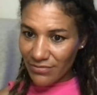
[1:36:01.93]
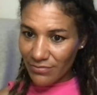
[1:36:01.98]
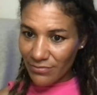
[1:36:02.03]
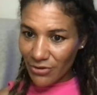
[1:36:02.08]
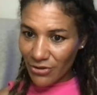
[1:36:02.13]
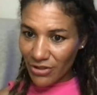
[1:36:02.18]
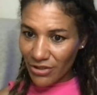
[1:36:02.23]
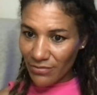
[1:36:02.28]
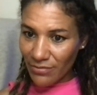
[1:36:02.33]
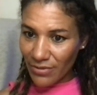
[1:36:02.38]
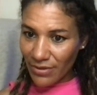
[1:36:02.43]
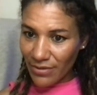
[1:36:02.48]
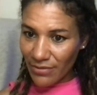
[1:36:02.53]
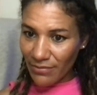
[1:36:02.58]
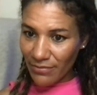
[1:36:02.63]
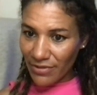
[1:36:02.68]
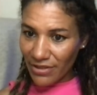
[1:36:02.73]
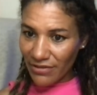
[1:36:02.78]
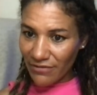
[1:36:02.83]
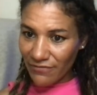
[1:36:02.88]
Money
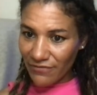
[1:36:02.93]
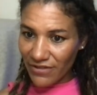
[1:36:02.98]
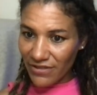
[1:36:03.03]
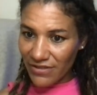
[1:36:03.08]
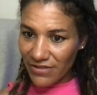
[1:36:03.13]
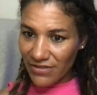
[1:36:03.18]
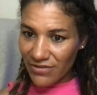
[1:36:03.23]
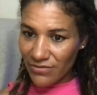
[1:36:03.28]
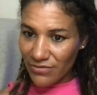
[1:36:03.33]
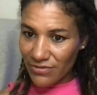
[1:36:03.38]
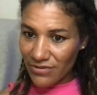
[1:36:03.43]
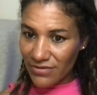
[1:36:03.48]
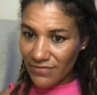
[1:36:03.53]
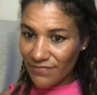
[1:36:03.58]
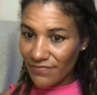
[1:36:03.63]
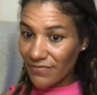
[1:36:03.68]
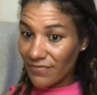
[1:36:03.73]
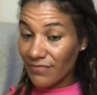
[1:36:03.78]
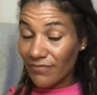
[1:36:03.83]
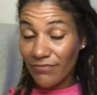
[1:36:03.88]
mean fixed tooth.
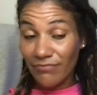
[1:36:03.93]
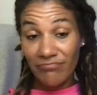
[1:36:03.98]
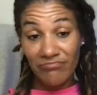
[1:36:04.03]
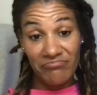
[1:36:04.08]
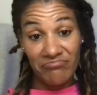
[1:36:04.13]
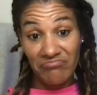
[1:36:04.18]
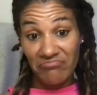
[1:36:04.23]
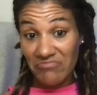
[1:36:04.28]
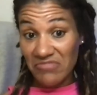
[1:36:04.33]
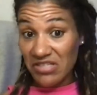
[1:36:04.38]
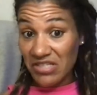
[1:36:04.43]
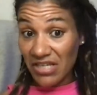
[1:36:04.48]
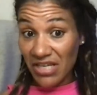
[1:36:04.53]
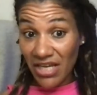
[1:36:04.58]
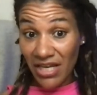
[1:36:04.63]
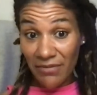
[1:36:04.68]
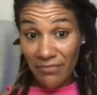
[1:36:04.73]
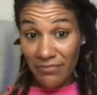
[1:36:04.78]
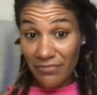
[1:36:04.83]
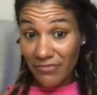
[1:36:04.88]

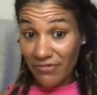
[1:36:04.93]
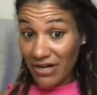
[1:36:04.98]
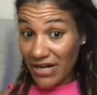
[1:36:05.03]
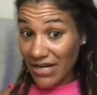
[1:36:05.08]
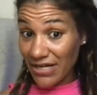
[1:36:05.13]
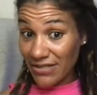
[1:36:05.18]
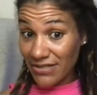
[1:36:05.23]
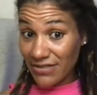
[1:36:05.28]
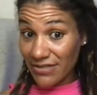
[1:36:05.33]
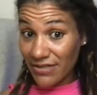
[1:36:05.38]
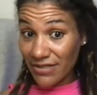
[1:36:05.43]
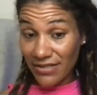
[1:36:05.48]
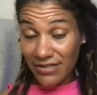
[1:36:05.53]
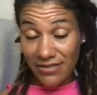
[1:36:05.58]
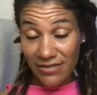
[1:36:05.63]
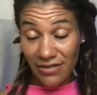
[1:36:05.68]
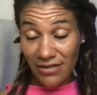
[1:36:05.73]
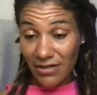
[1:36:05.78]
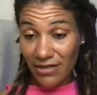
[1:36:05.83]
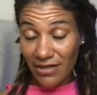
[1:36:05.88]
Same, right?
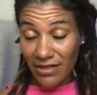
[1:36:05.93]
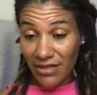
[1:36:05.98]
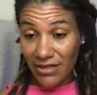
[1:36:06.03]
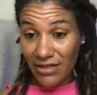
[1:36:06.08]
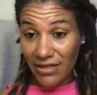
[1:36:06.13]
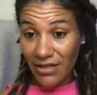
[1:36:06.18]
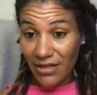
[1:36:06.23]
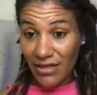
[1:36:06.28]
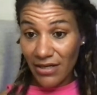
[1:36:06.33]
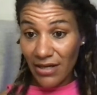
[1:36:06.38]
Exactly.